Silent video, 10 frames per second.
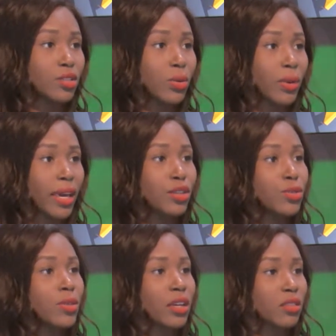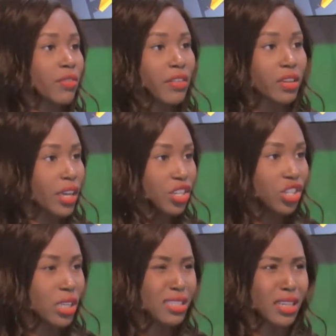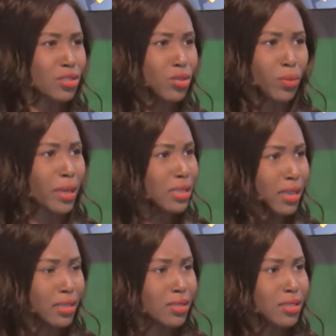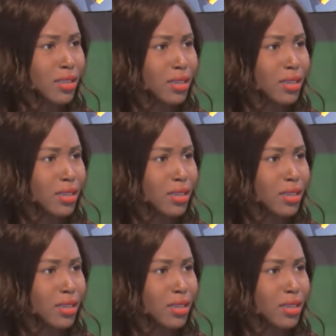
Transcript: So getting 2,500 Kenyan shillings does not make sense